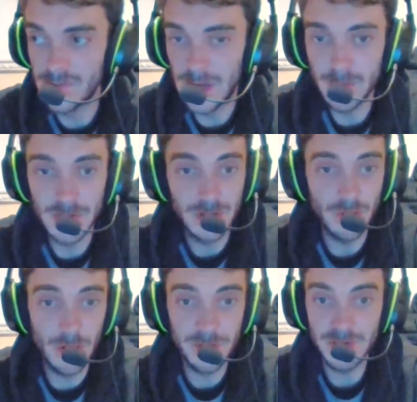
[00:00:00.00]
development and
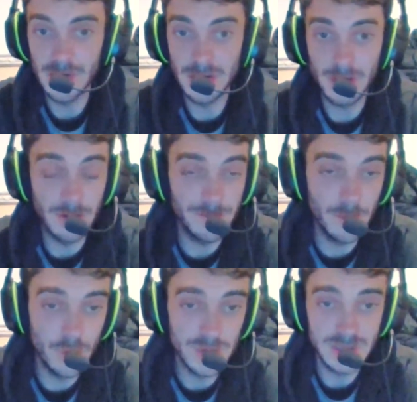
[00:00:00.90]
growth and going
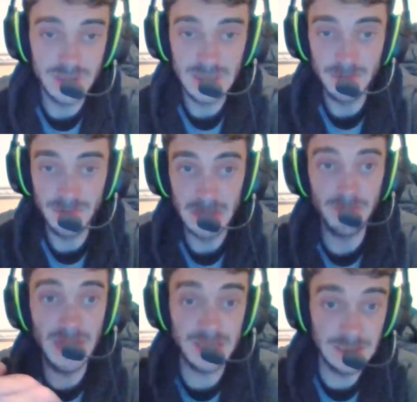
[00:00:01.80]
forward and being
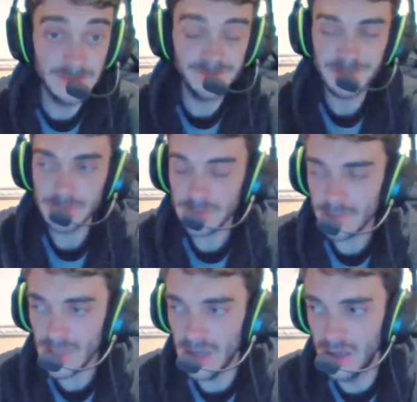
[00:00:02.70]
better.
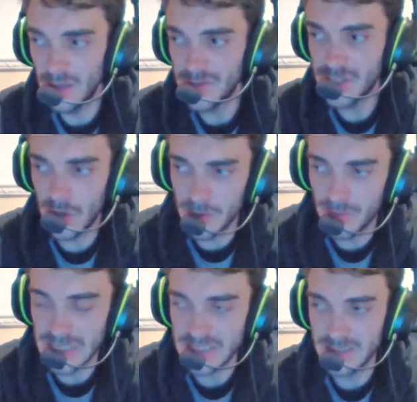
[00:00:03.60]
The
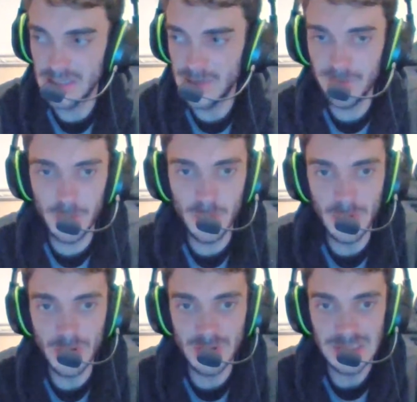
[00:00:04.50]
title race,
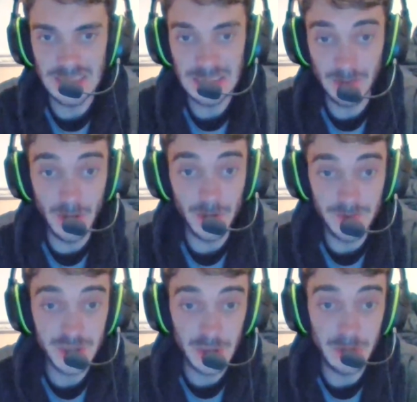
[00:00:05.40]
Liverpool are in command
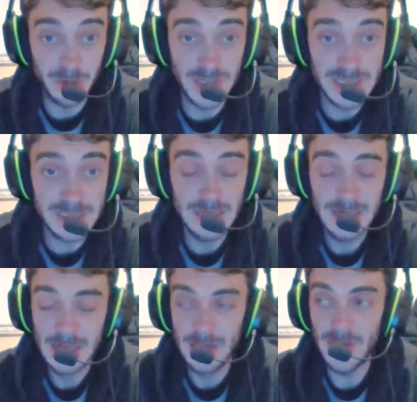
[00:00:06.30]
of this title race.
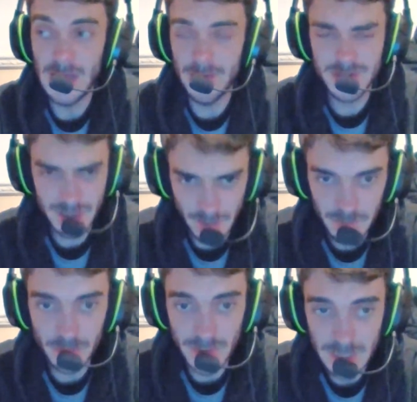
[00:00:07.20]
They have a nice
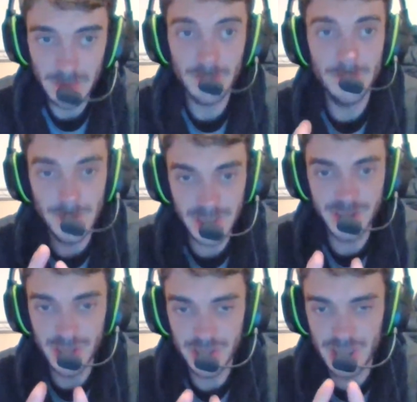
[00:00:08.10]
comfortable lead, but
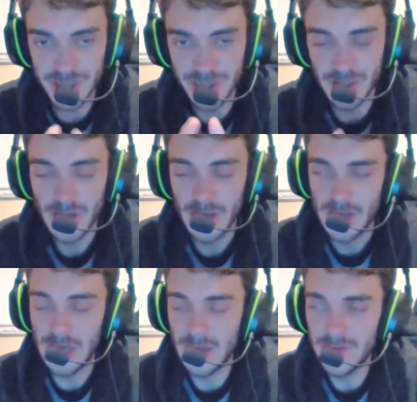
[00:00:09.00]
fixture congestion.
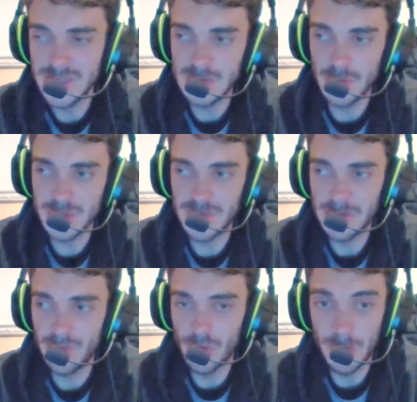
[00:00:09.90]
This is what's
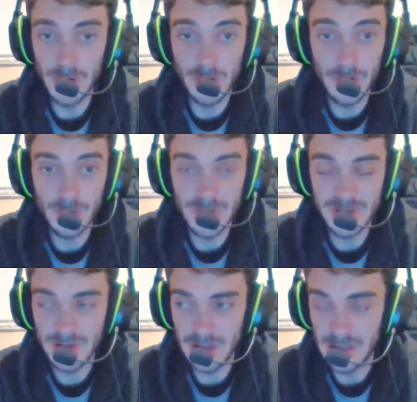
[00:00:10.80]
been brought up a lot
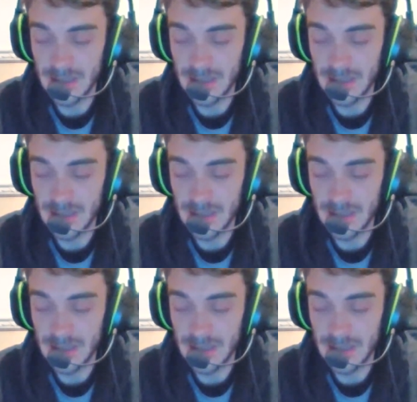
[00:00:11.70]
with